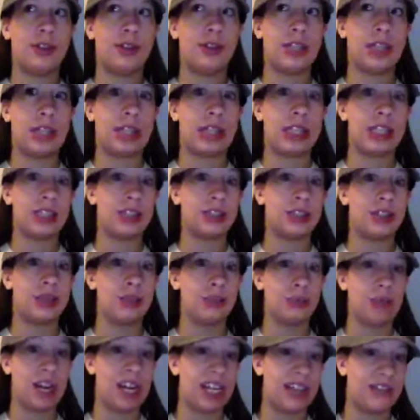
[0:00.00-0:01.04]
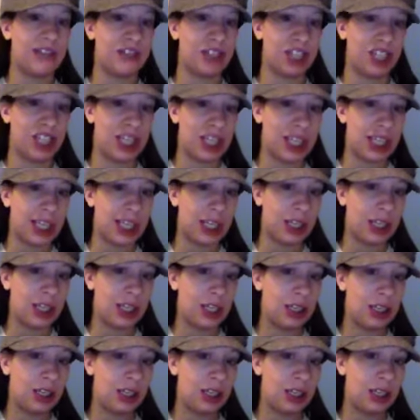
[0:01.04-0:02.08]
I think it's called Bride of Chucky
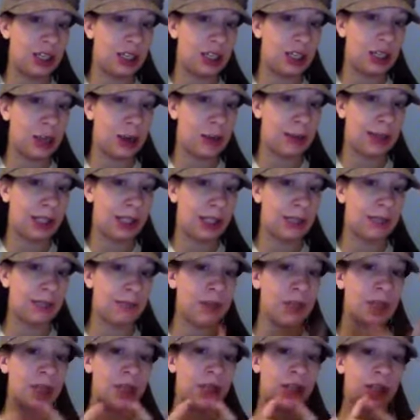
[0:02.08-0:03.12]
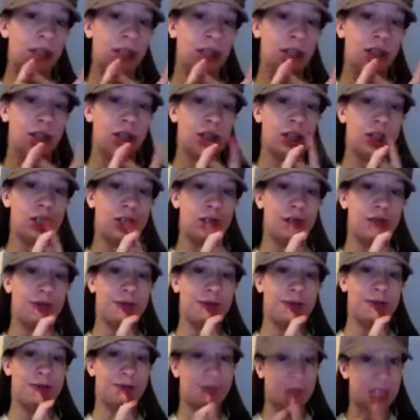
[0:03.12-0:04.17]
coming.
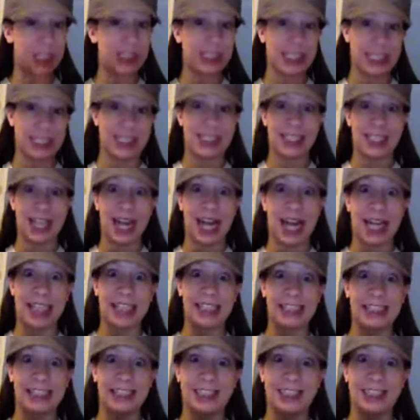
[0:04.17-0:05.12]
Frankenstein.